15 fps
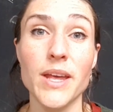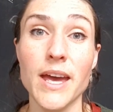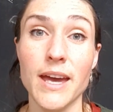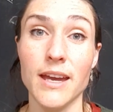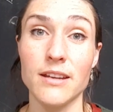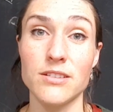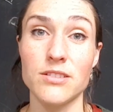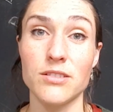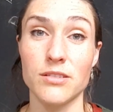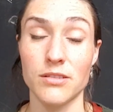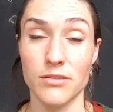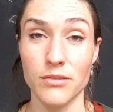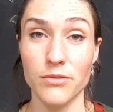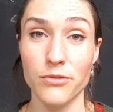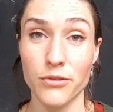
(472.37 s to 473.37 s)
act
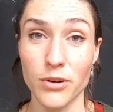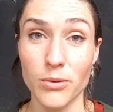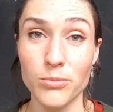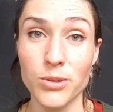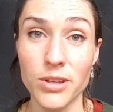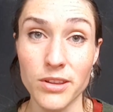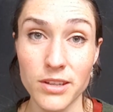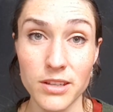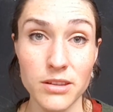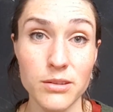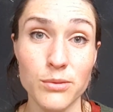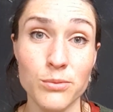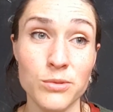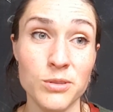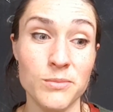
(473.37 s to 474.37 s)
from within
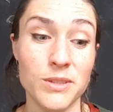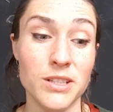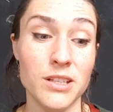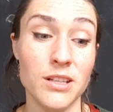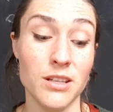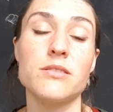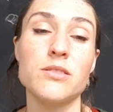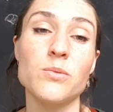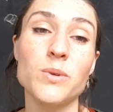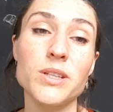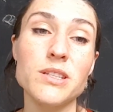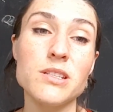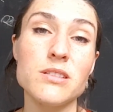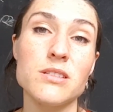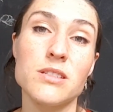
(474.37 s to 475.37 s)
the woman. So
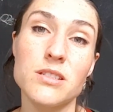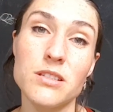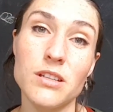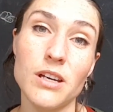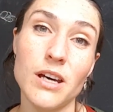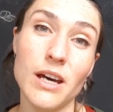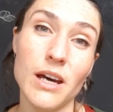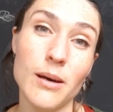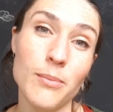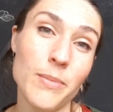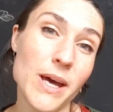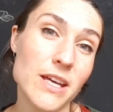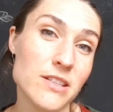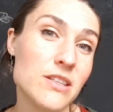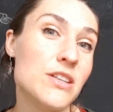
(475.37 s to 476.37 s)
what this
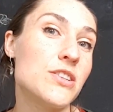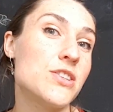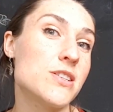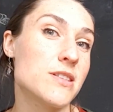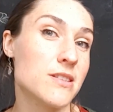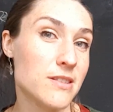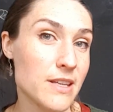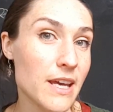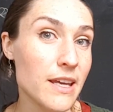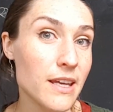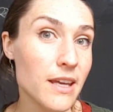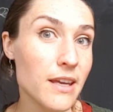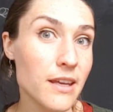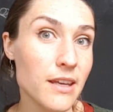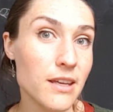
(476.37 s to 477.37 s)
passage is
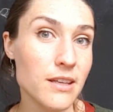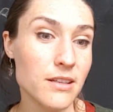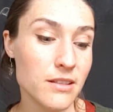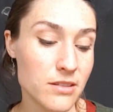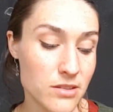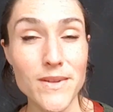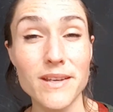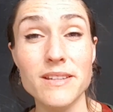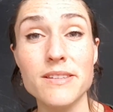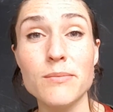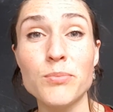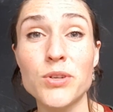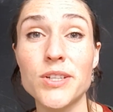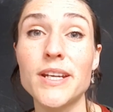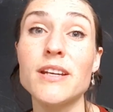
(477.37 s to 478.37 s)
saying is it's a
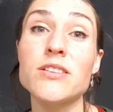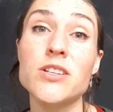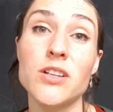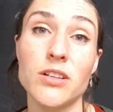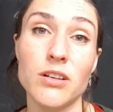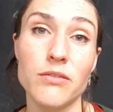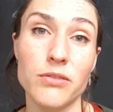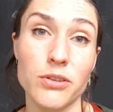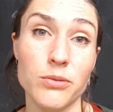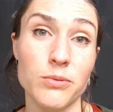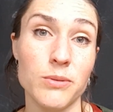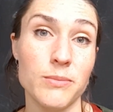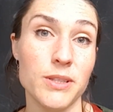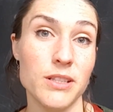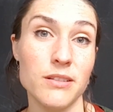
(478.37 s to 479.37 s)
protection over the
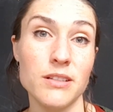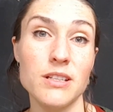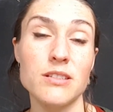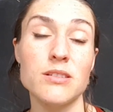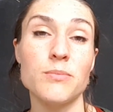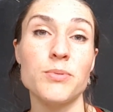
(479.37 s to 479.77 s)
woman. It's a